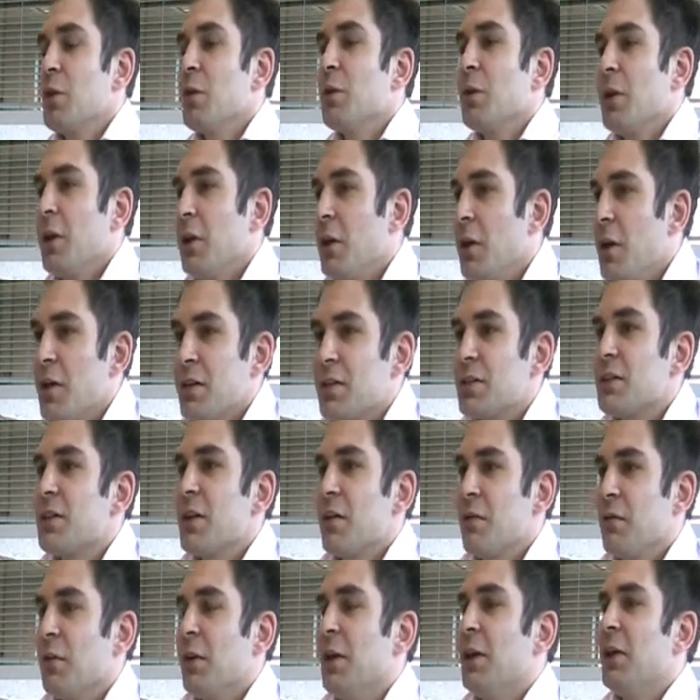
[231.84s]
Google Alerts,
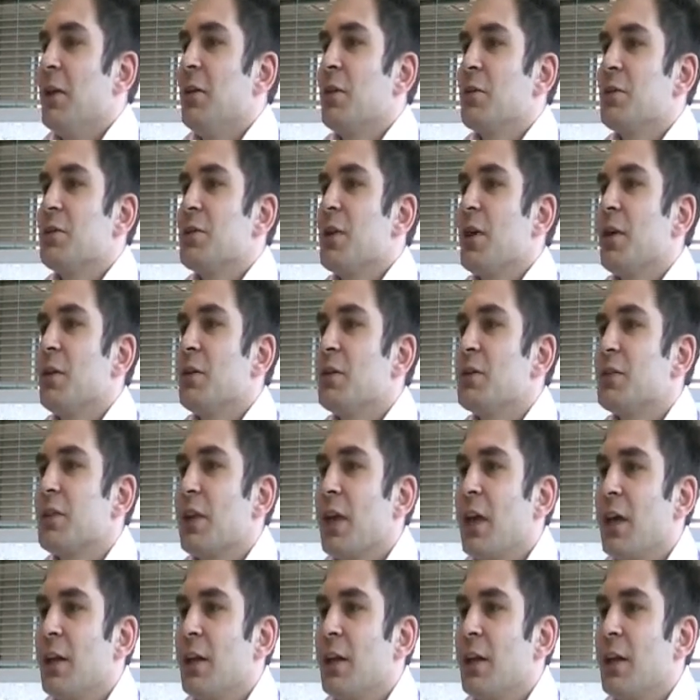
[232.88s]
definitely use those.